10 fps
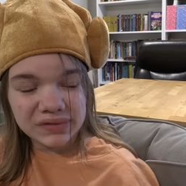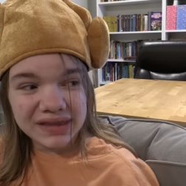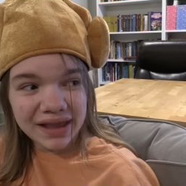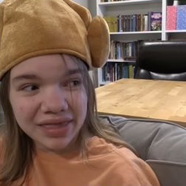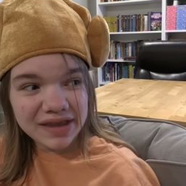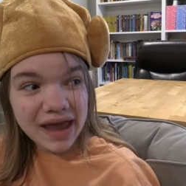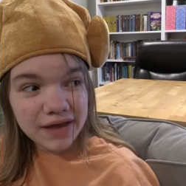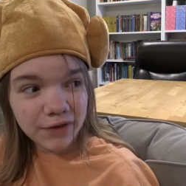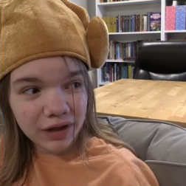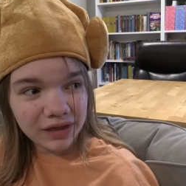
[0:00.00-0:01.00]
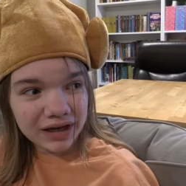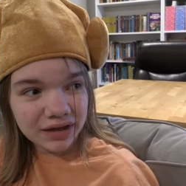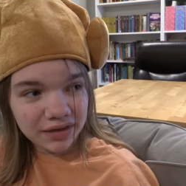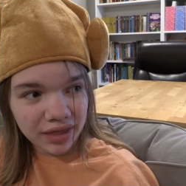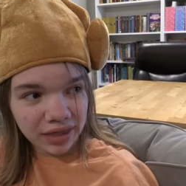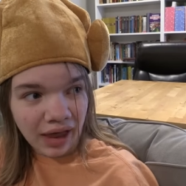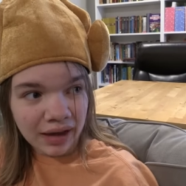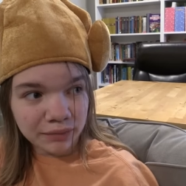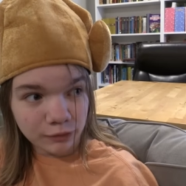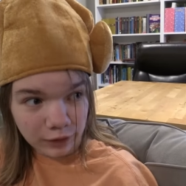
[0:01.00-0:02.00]
That's the Avon lady this
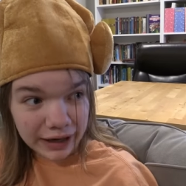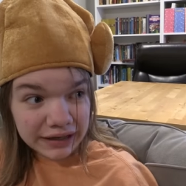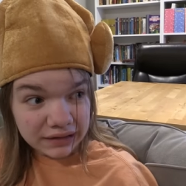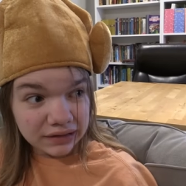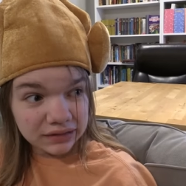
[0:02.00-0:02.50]
time, right?